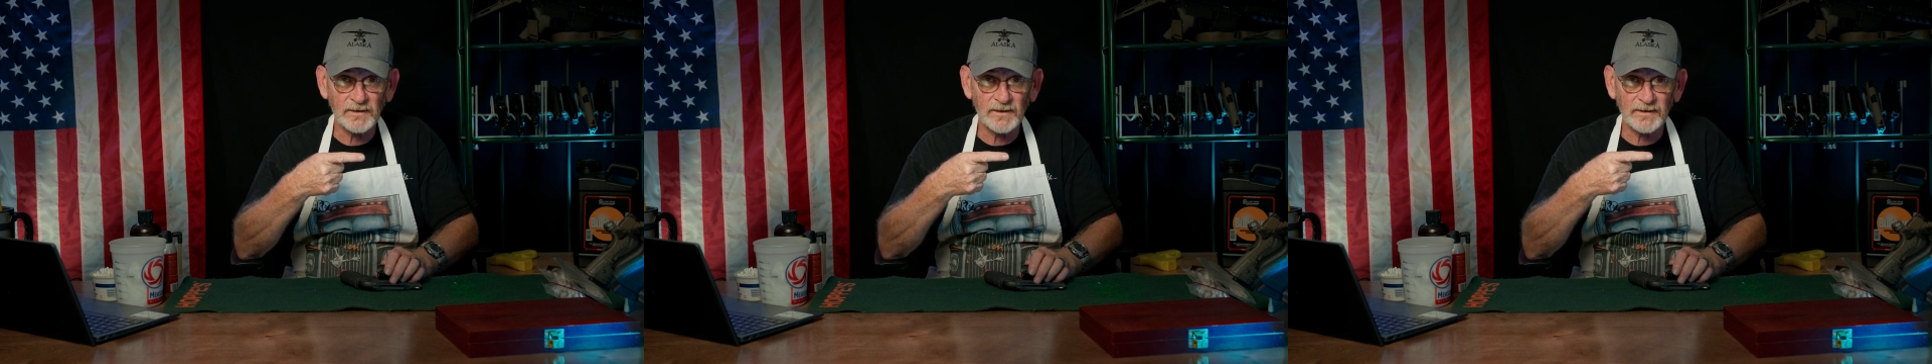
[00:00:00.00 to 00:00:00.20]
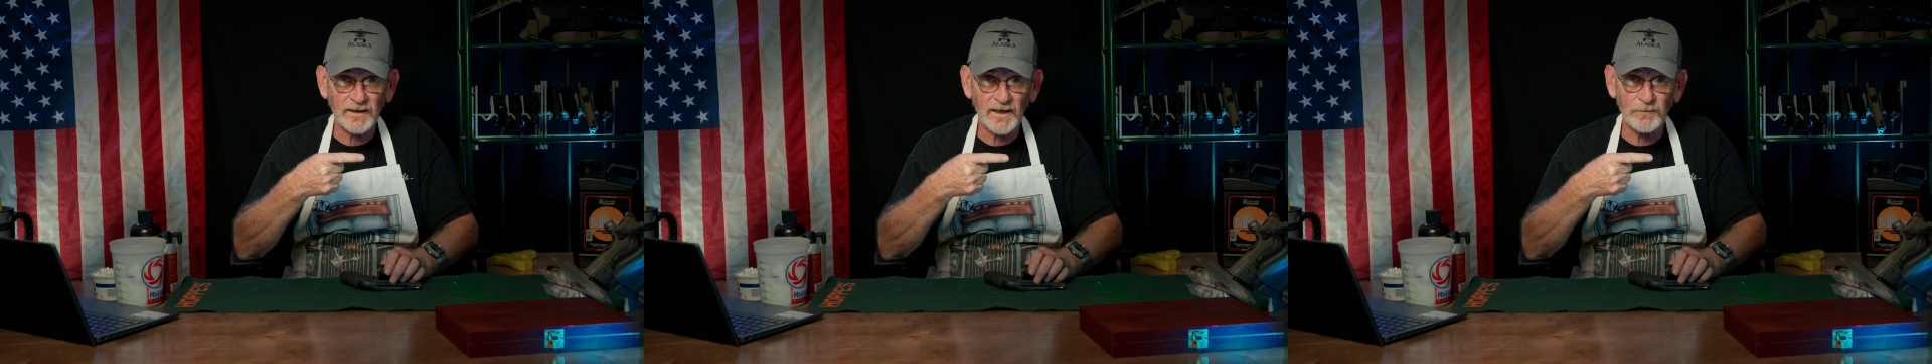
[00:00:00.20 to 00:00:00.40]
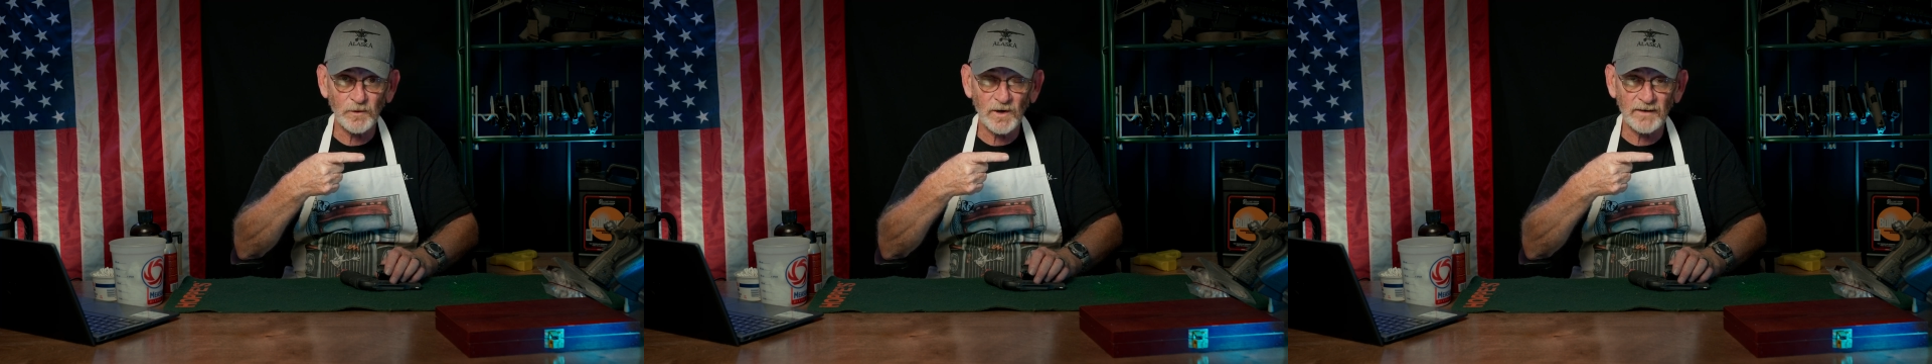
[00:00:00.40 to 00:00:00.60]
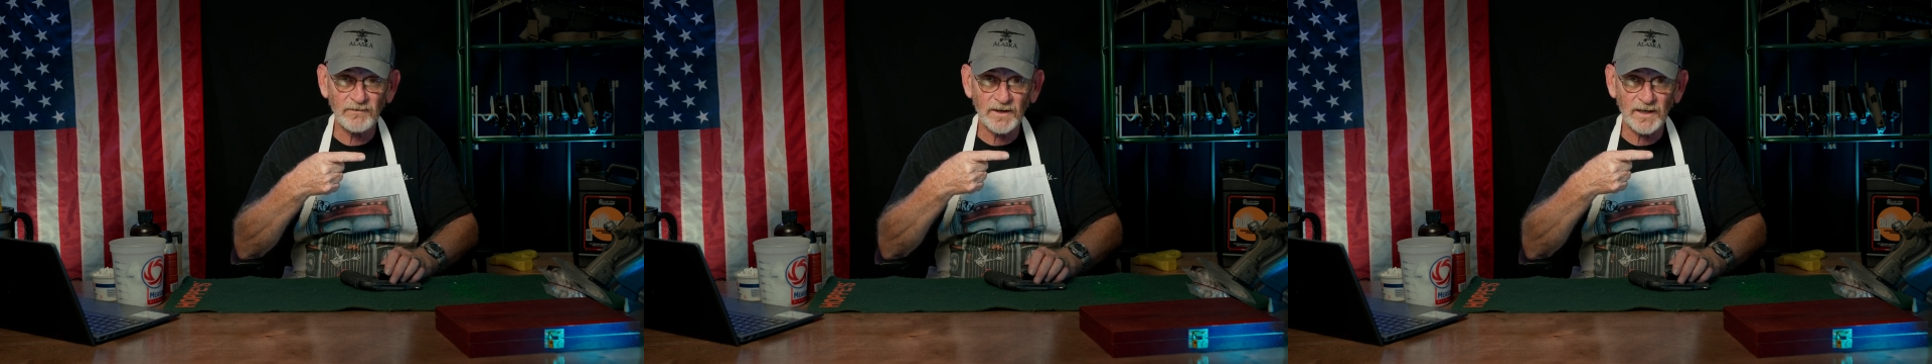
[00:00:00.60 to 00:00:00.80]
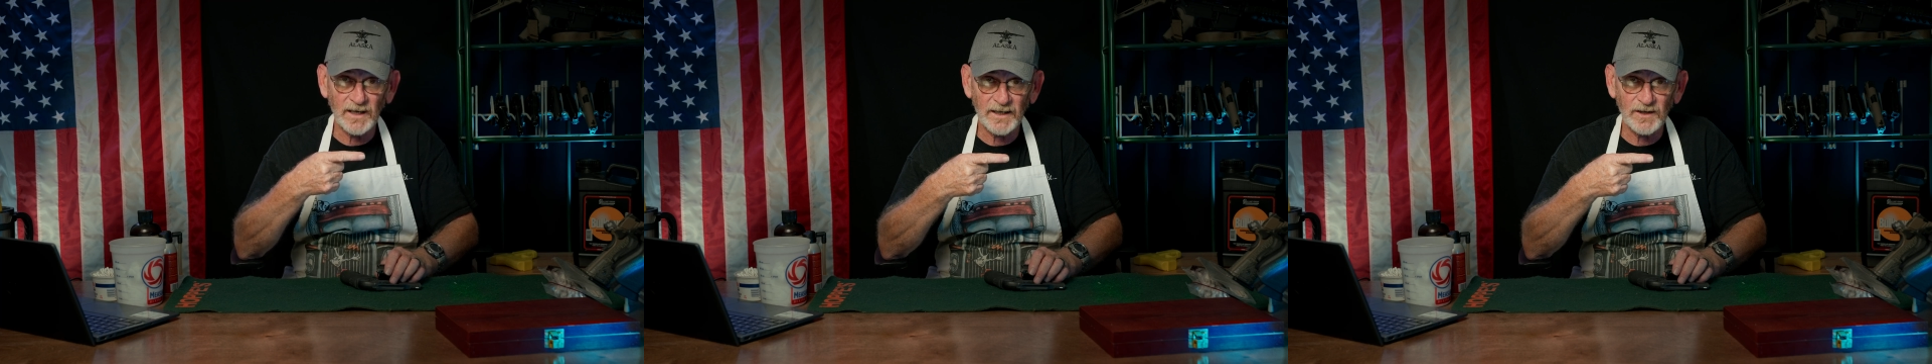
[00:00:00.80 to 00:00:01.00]
of the time you have
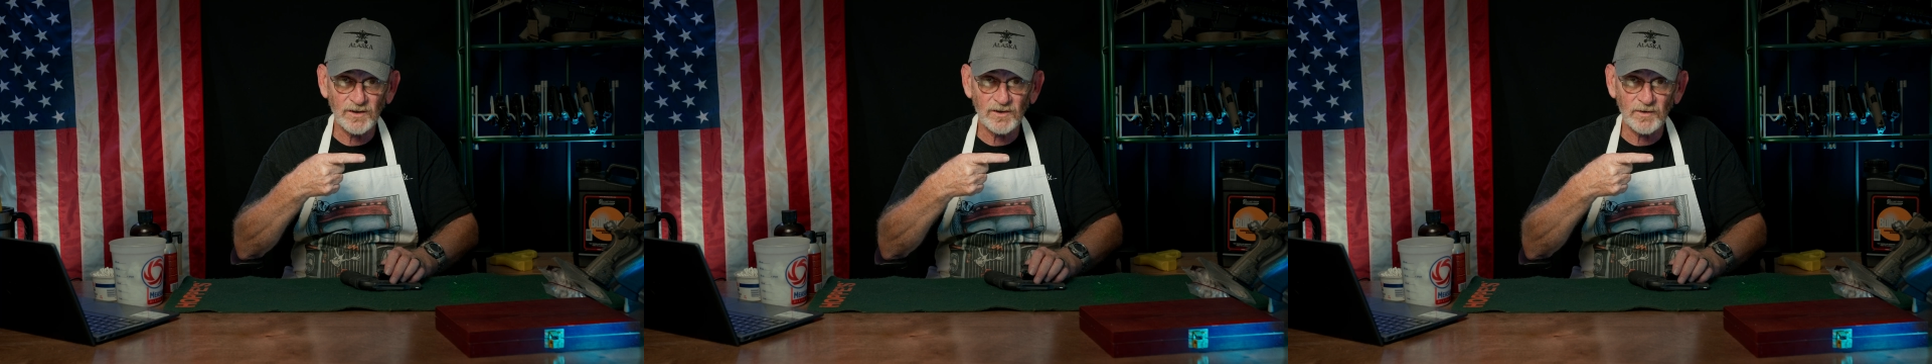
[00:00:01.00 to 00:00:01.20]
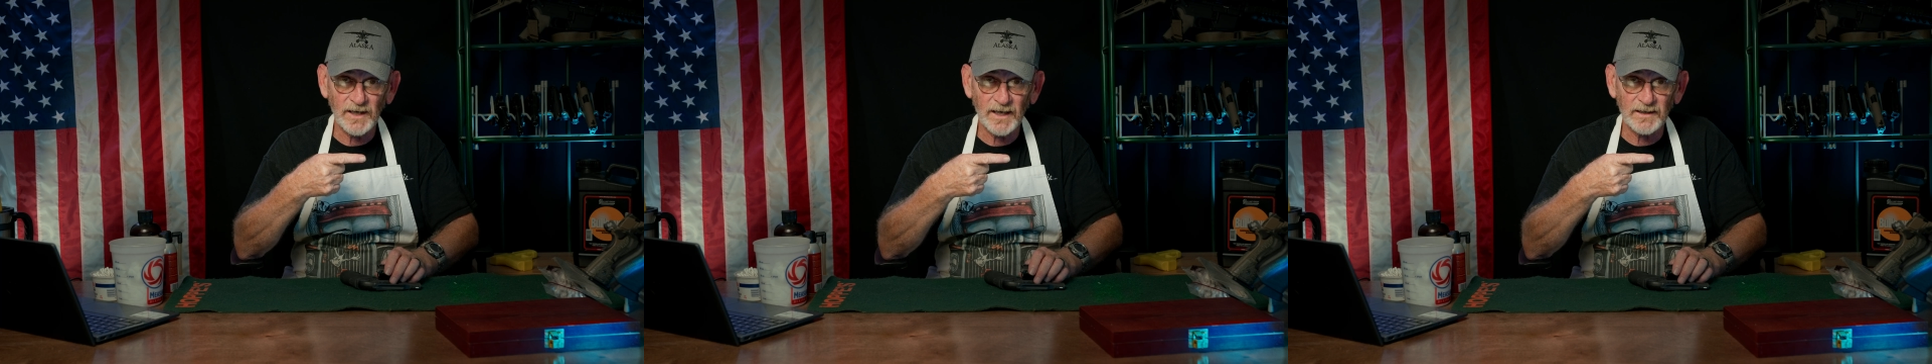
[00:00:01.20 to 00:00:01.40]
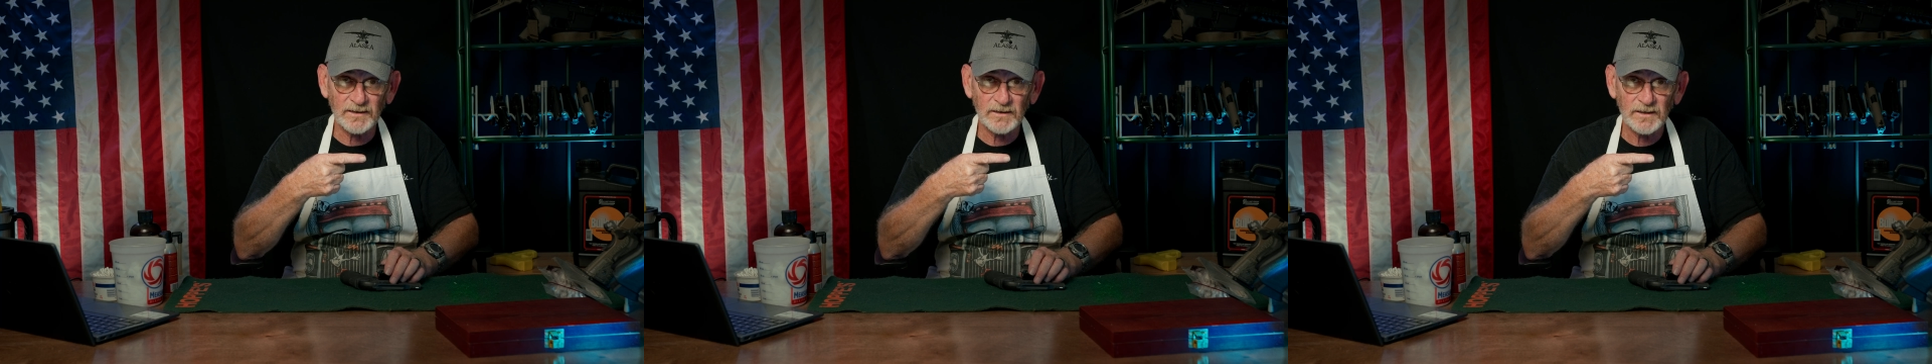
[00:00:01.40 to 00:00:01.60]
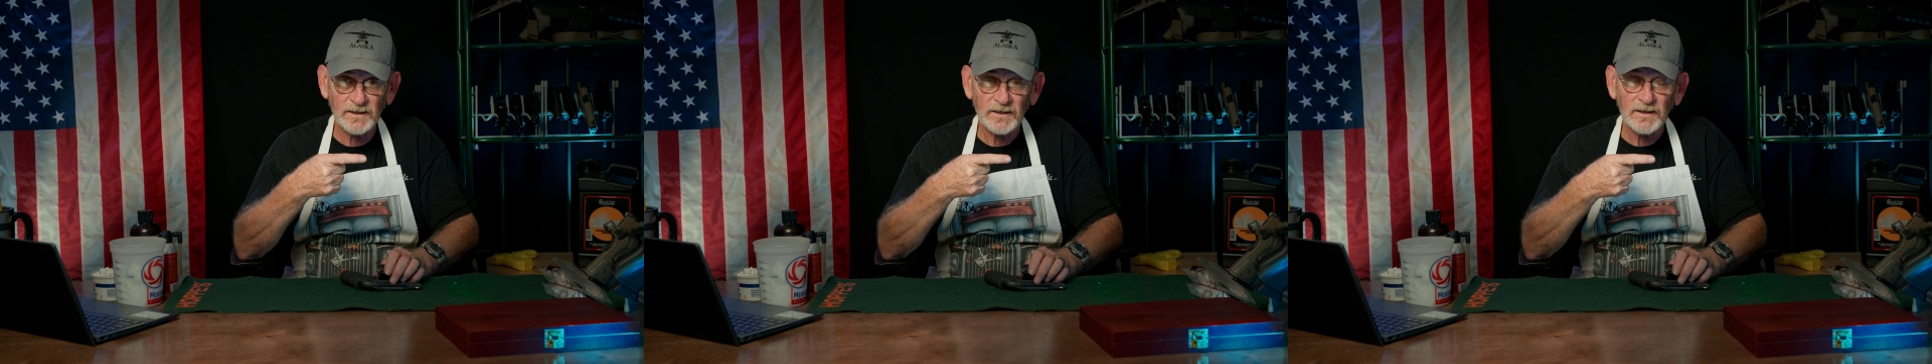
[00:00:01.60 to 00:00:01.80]
a gun in your hand.